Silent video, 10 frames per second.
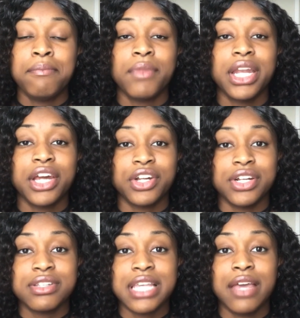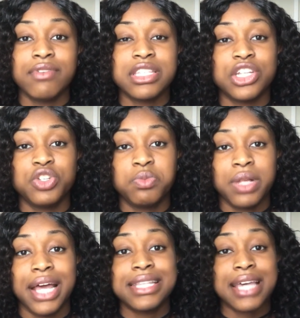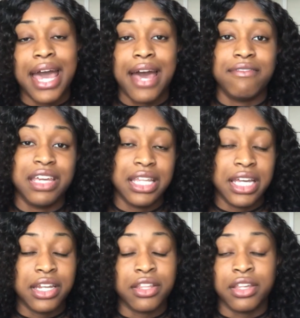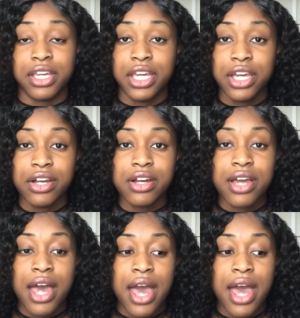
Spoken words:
money in your savings that you plan to have at the end of the year.